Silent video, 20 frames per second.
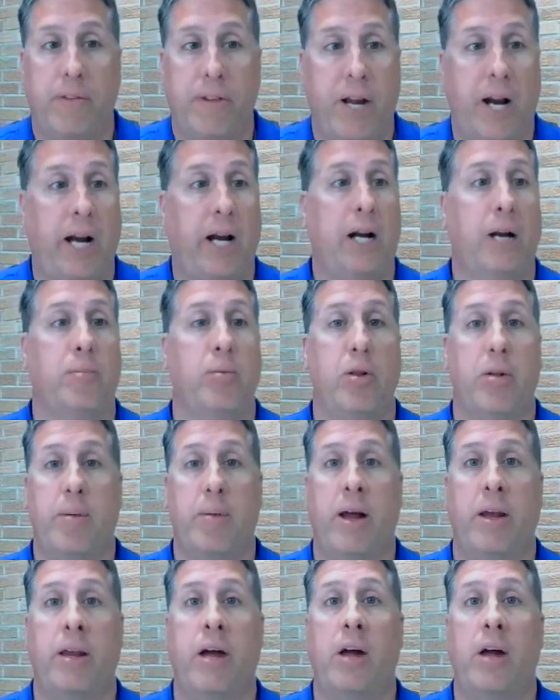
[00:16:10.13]
terrible
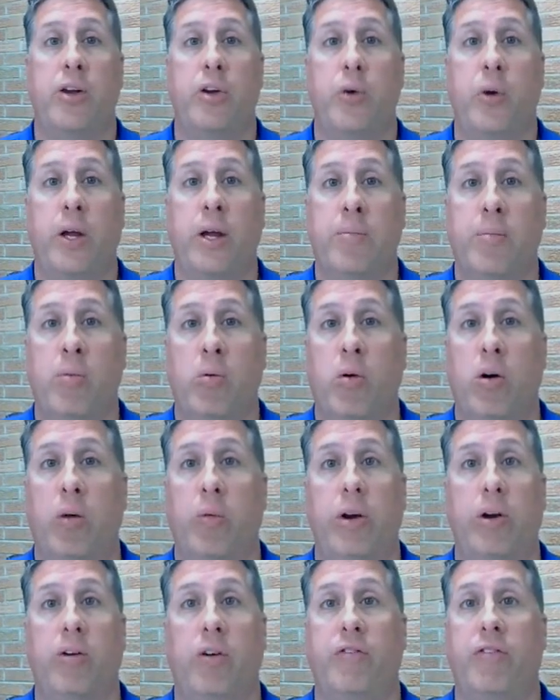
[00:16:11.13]
about not doing it more.
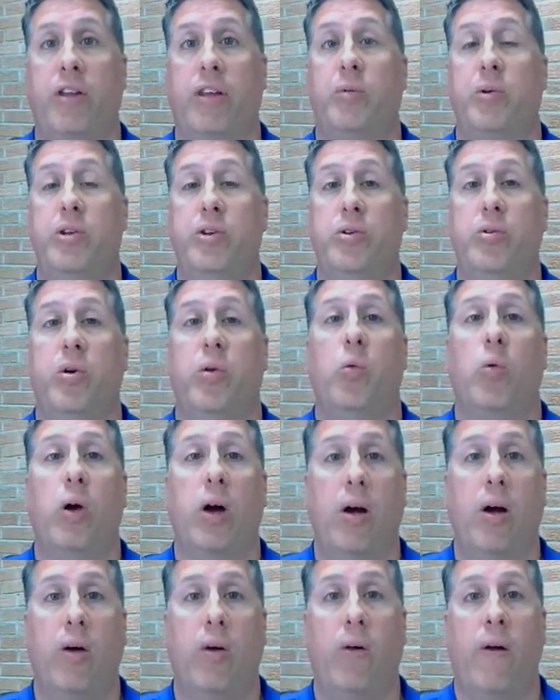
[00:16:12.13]
We don't feel that we do it
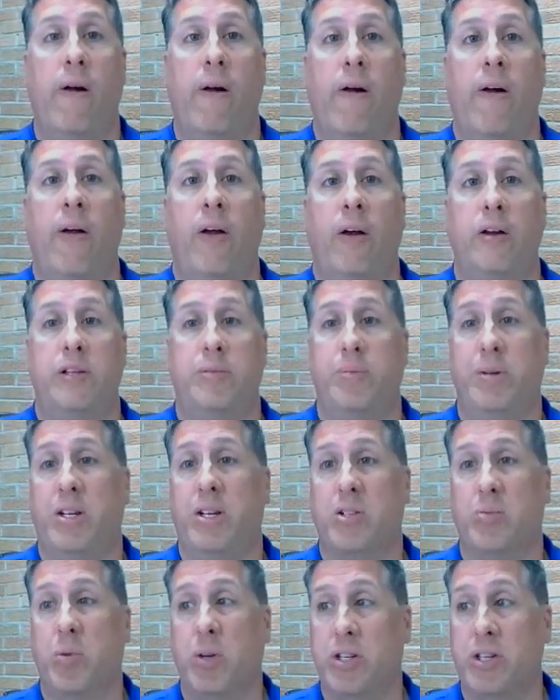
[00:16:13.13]
well. It's
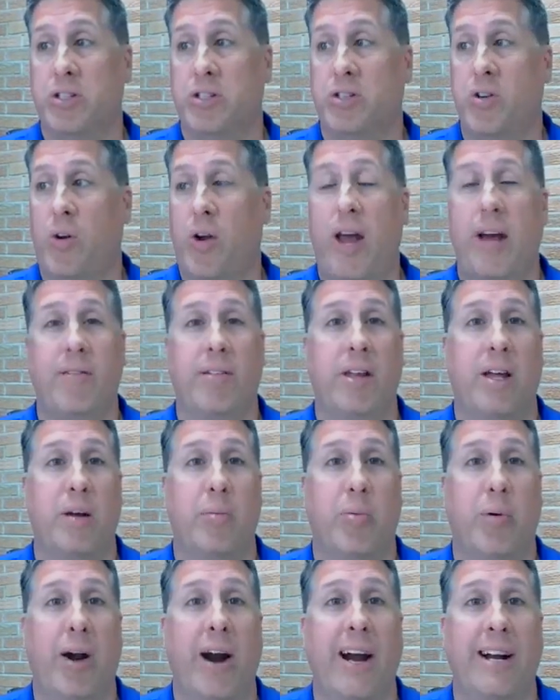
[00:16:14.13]
because we just don't have a lot
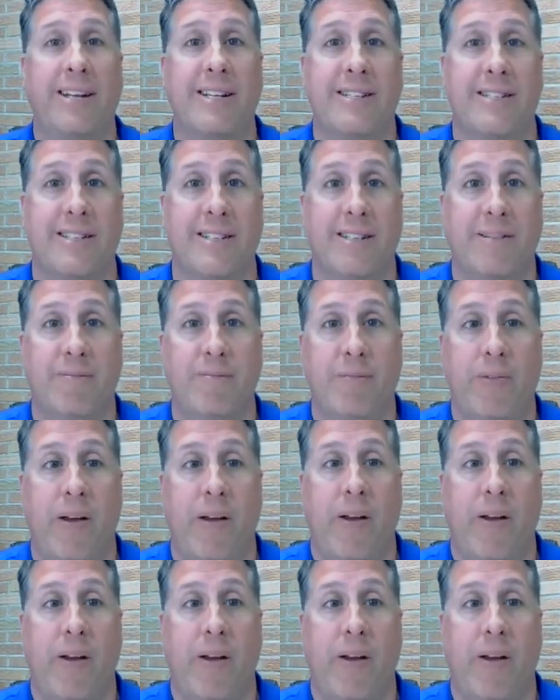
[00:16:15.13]
of practice in.